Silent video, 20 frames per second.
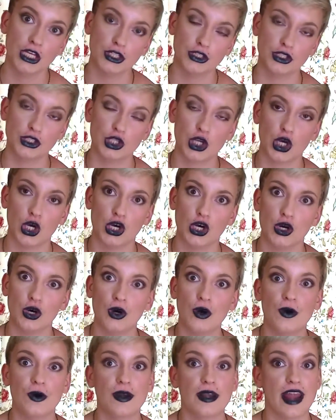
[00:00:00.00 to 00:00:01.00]

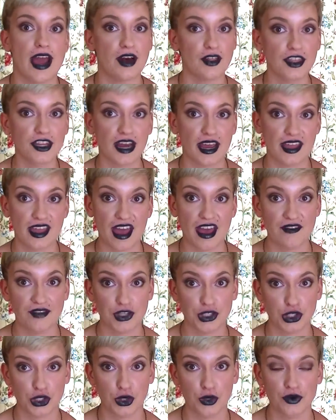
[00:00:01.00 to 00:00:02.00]
so now that I have
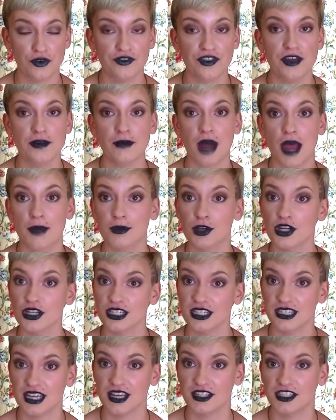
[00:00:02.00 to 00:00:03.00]
the two of them, I'm going
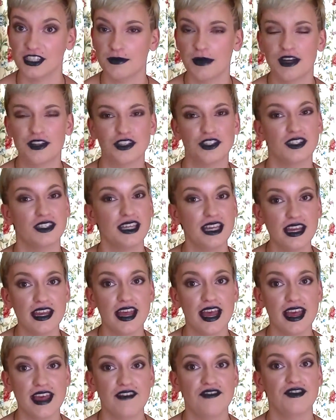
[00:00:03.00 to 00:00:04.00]
to test them out to
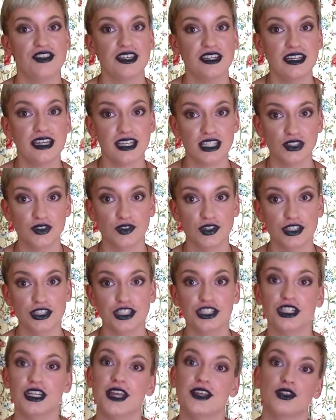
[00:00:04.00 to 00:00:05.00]
see if the NYX
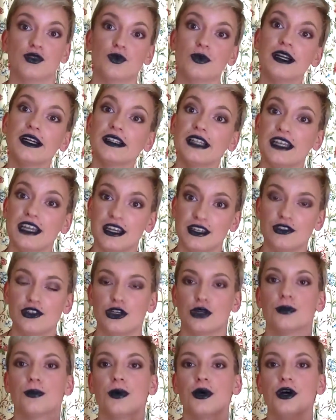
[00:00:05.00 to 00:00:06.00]
version is really a
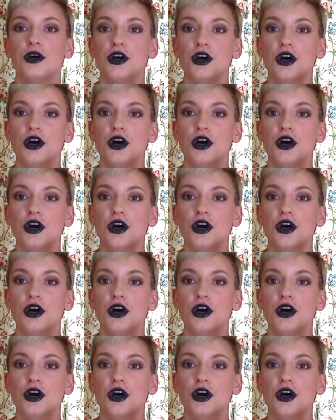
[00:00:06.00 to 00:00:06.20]
dupe